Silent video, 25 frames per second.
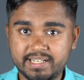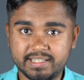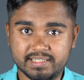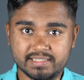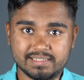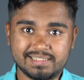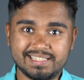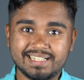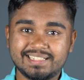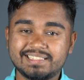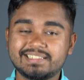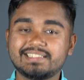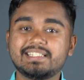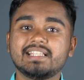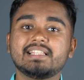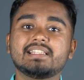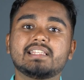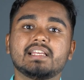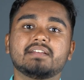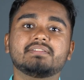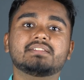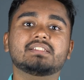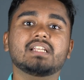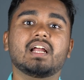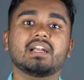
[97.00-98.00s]
is that since
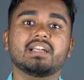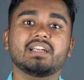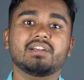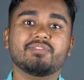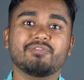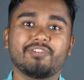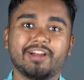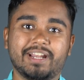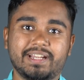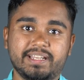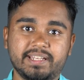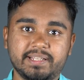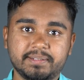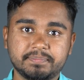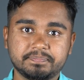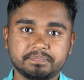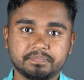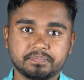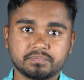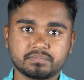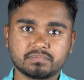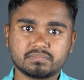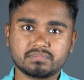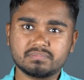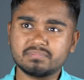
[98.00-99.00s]
I've started fighting,
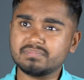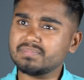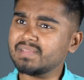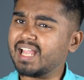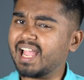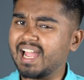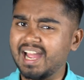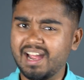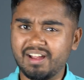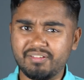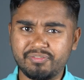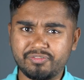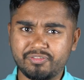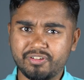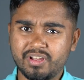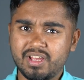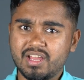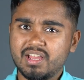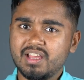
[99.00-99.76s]
I've